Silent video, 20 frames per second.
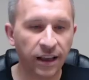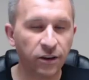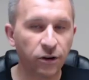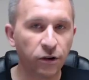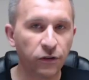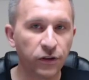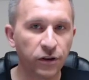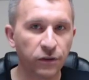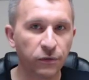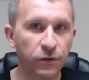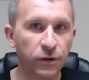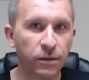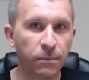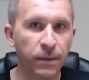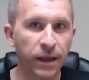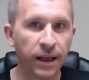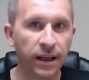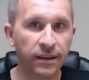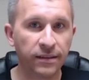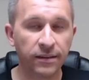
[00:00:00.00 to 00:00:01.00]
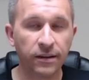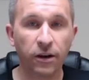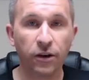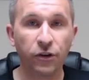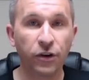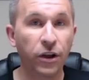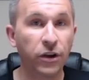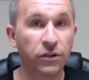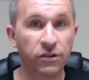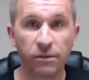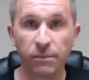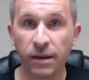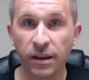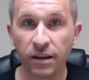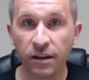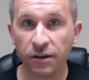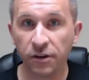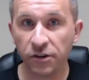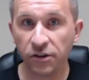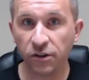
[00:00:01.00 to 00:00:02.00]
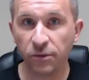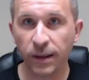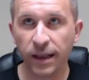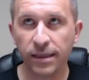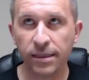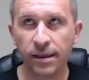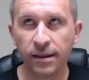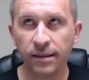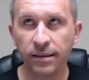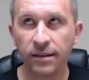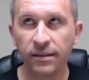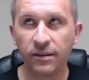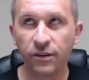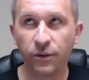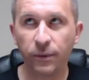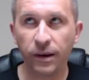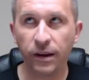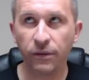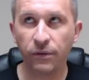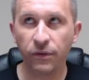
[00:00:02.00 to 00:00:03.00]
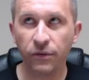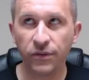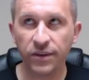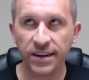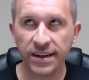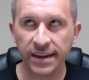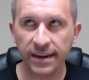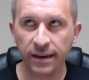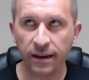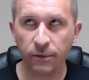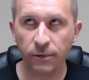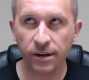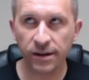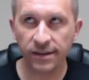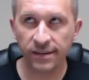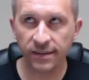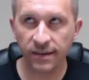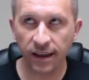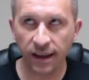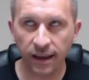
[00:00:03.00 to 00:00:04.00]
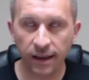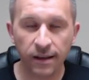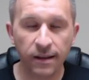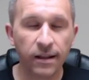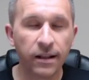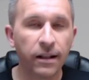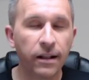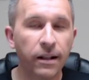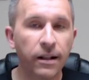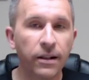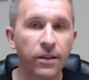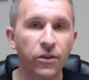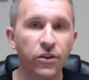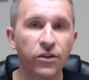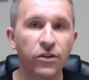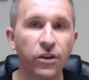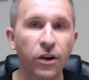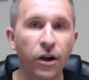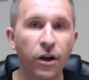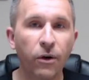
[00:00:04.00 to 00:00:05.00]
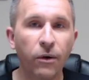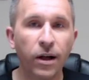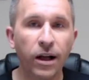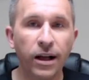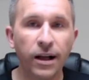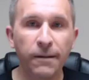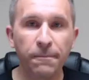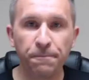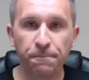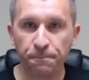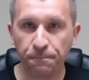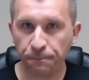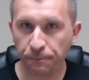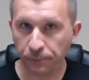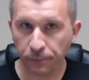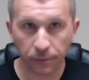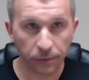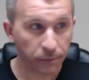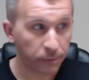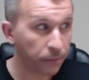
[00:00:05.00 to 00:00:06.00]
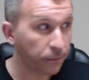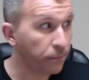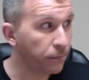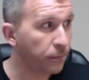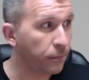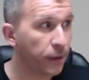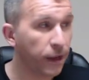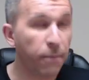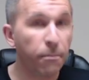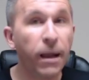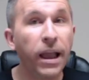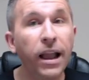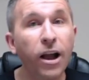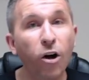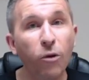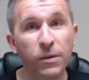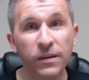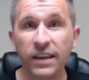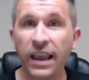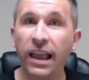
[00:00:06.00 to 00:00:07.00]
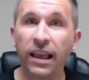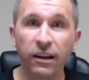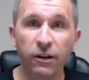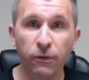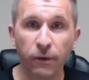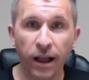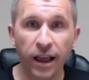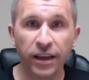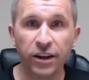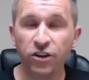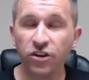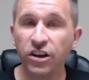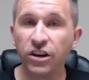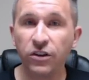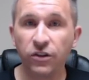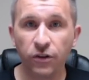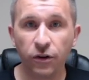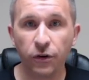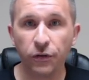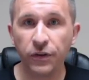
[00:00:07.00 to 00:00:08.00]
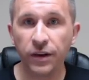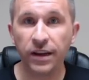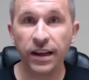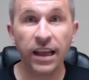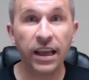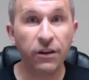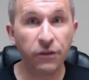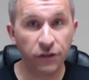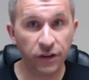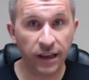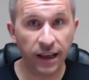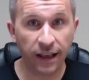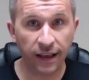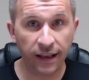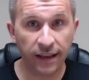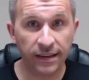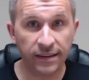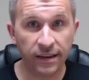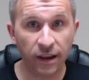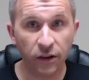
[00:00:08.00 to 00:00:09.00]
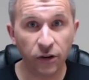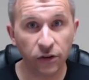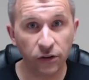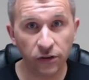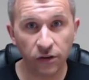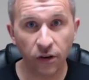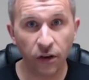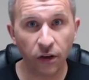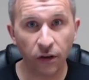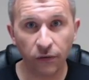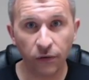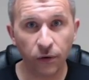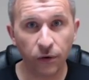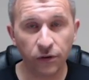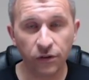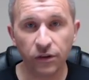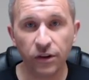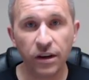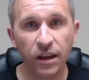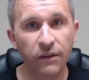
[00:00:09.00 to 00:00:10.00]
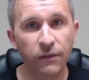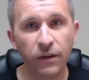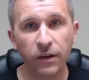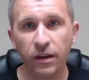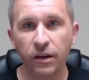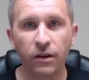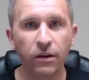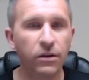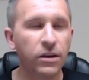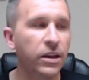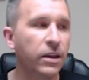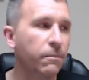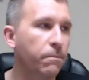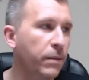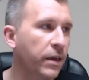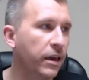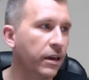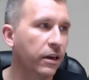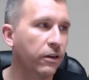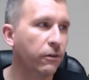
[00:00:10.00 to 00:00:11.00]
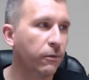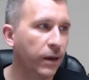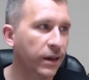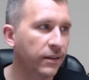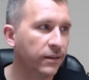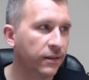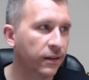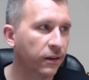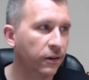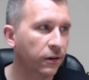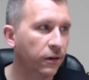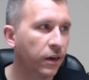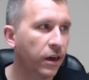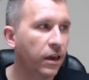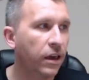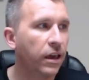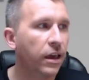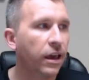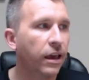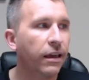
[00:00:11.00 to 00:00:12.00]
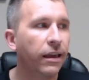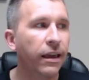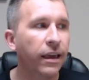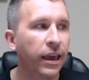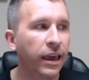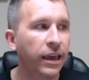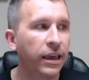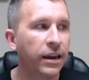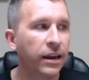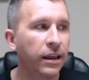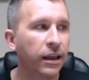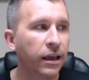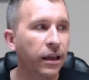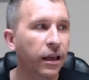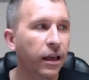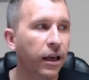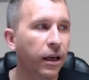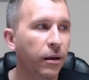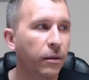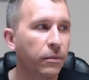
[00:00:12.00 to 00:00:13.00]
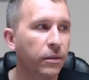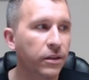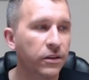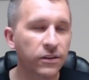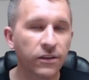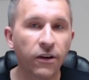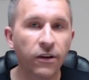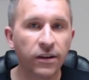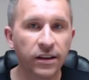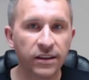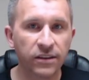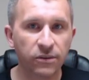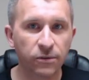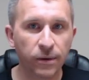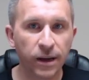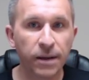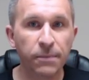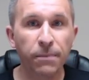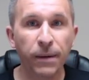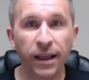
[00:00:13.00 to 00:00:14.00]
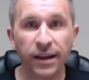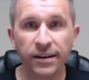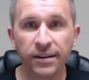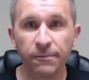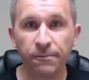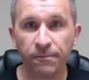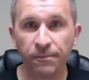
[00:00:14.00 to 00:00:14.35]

Eurovision for the past God knows how many years as well. I think since 2015, I want to say. So my hope is Ellie Ryan. She deserved it if she has a good song, of course. You never, you can pick a great singer and the song isn't right, but